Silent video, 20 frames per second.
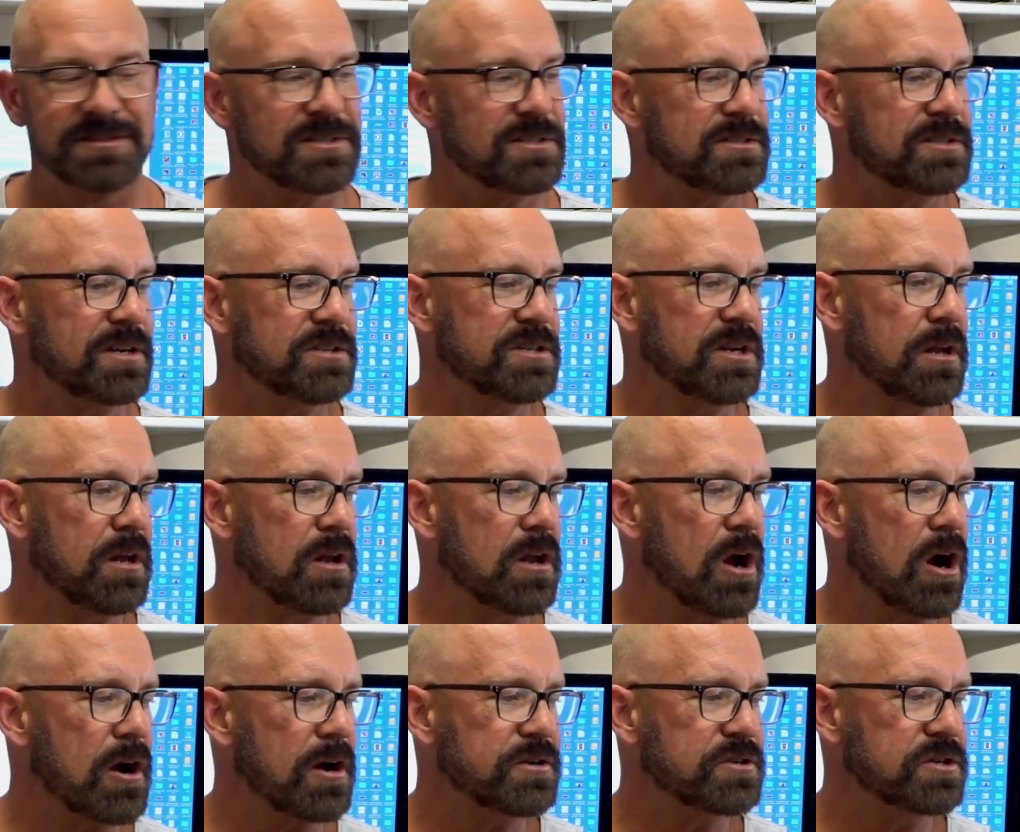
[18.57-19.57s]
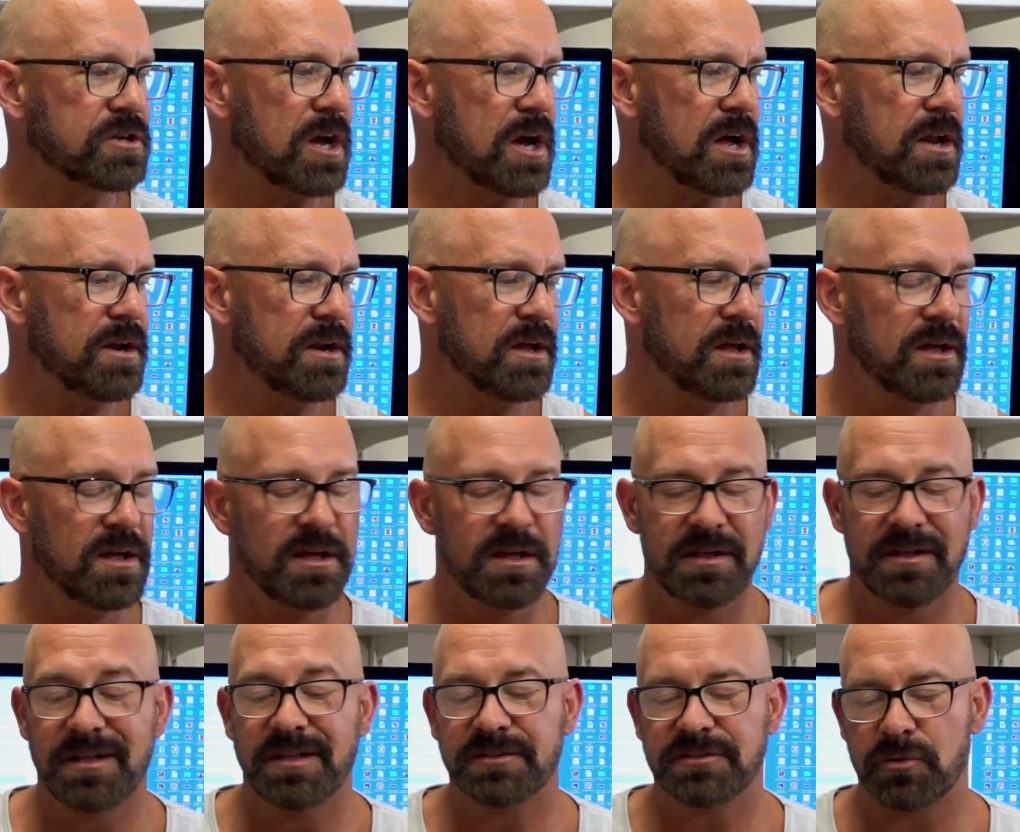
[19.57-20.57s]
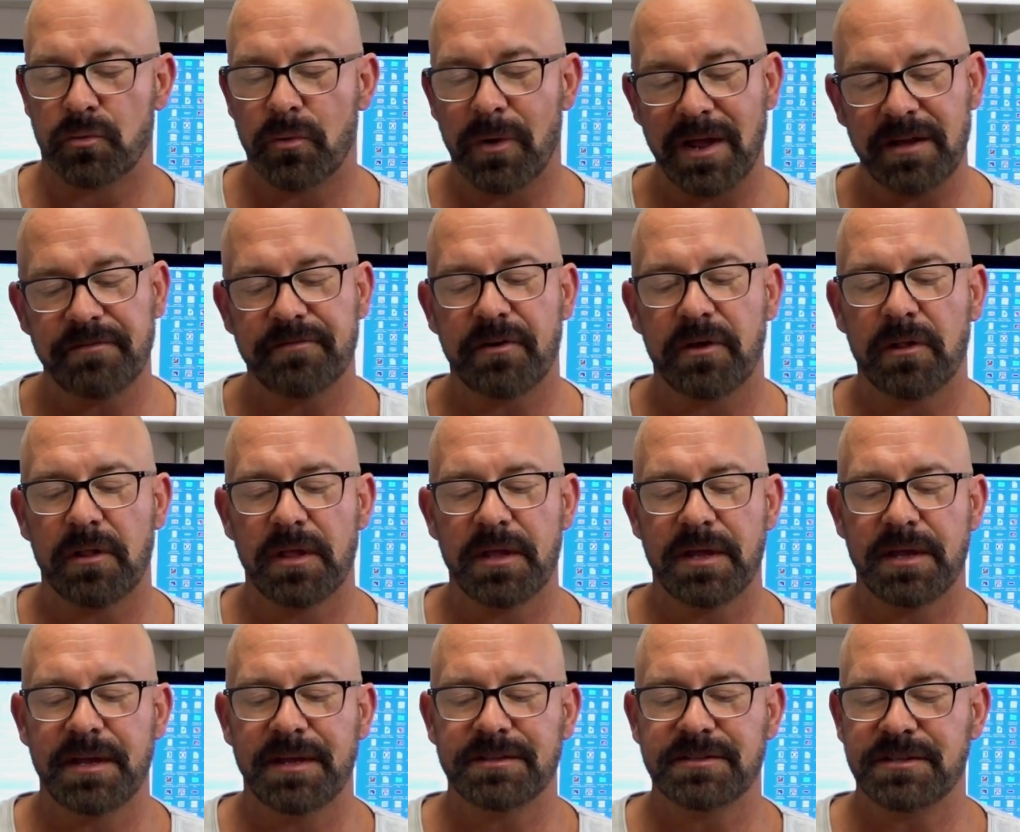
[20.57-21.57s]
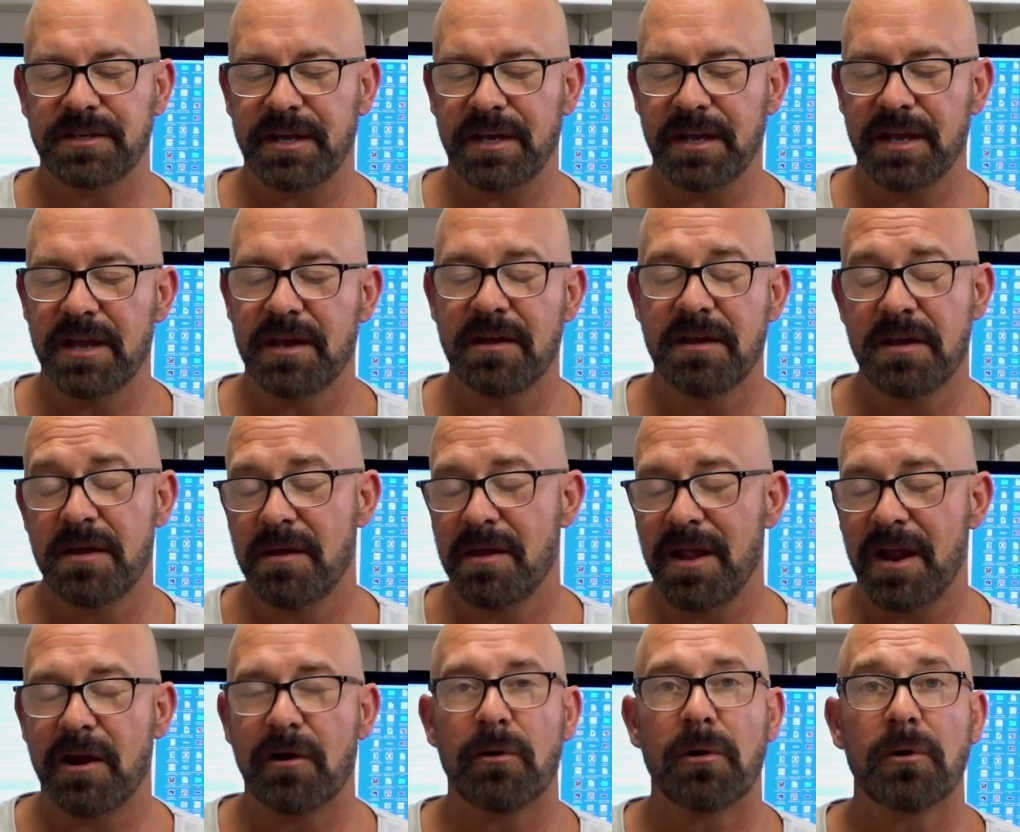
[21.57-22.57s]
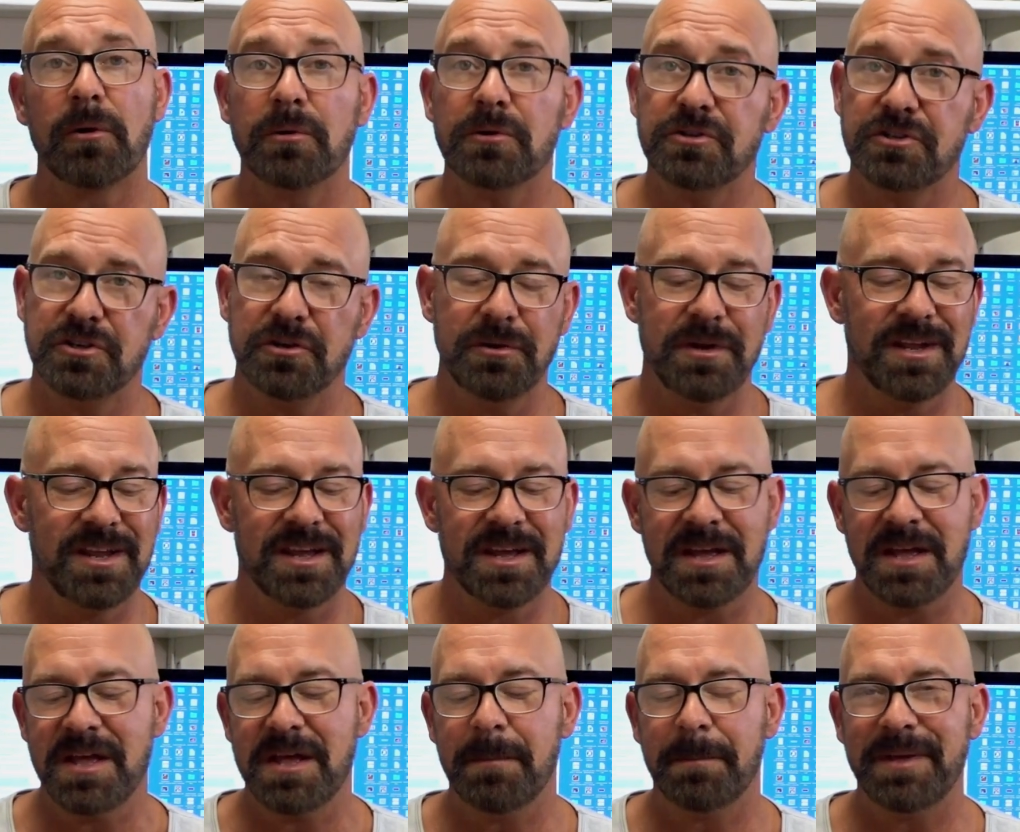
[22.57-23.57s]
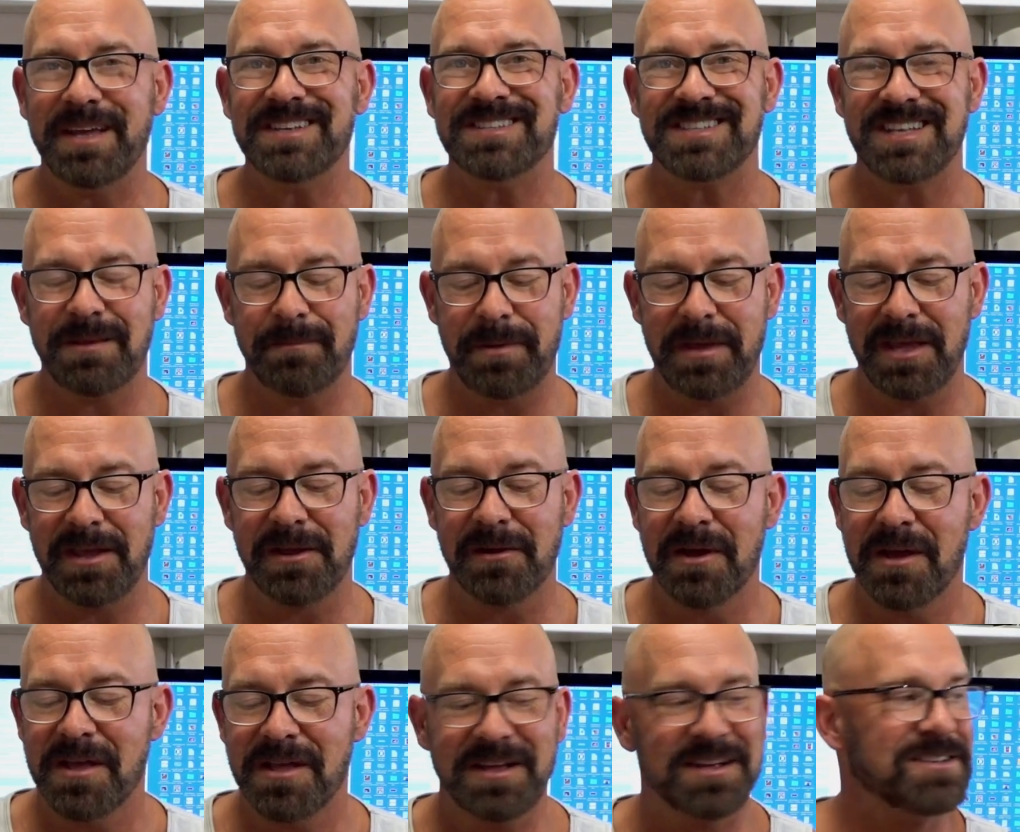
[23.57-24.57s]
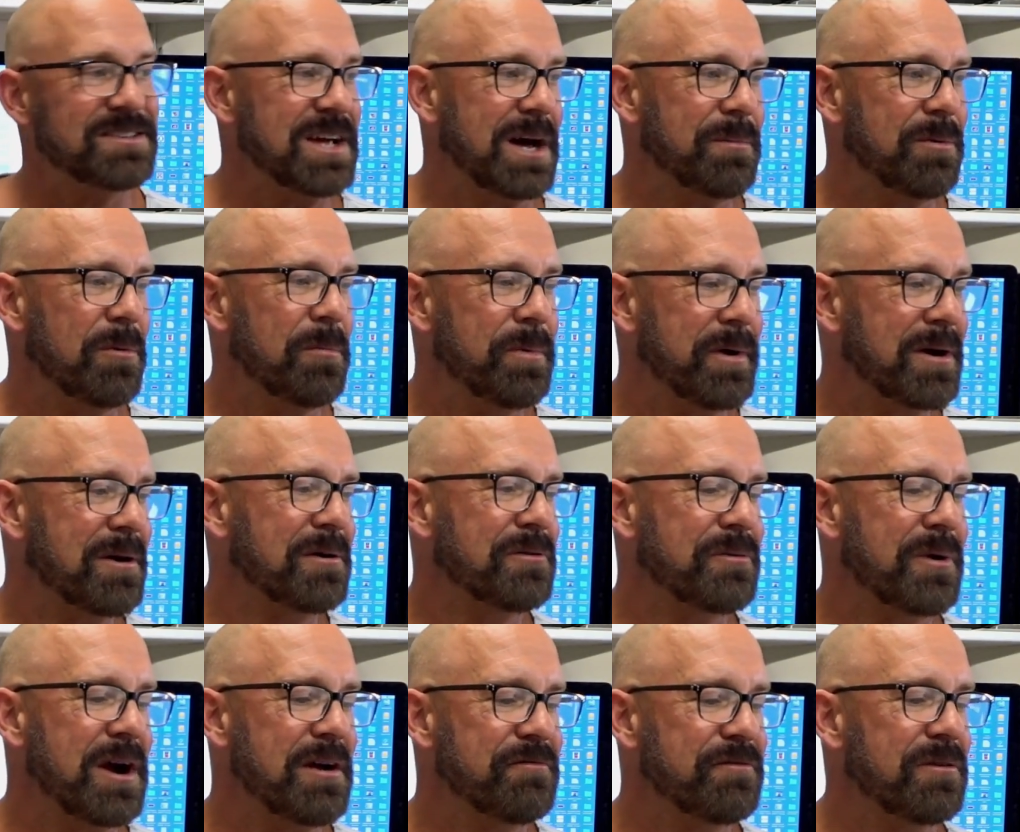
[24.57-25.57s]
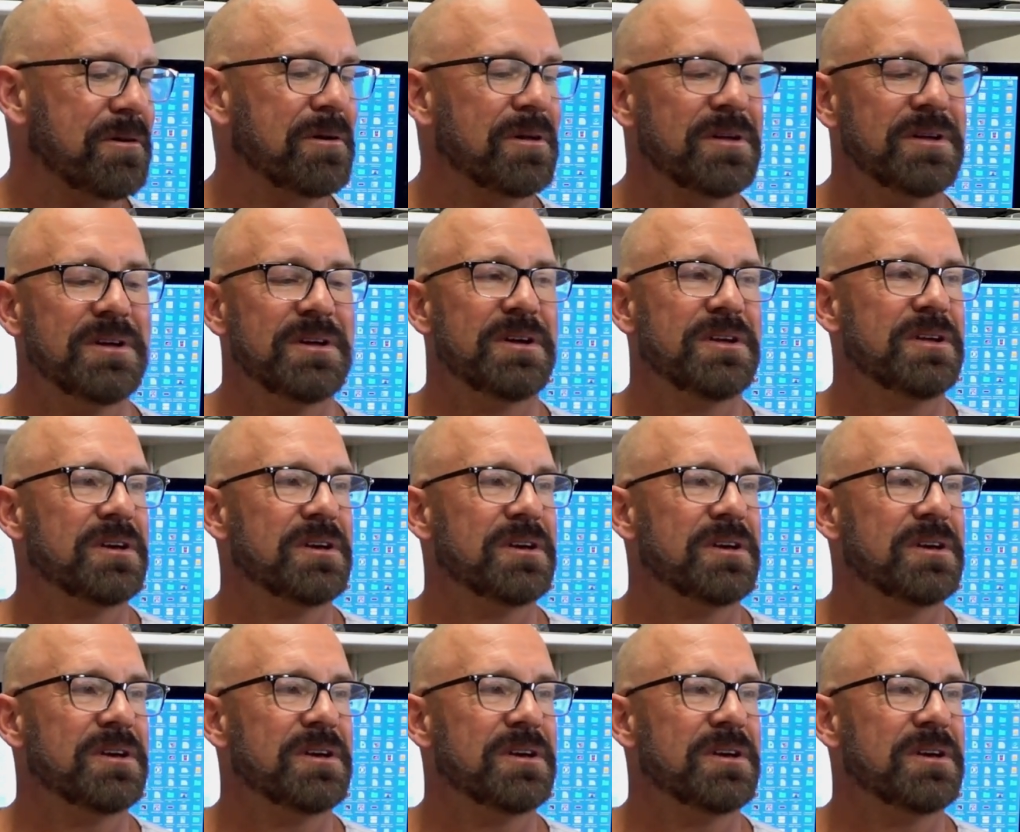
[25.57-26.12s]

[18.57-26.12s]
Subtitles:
This is such a large gun. It's a rifle. It's a arrow shooting PCP double-barreled rifle.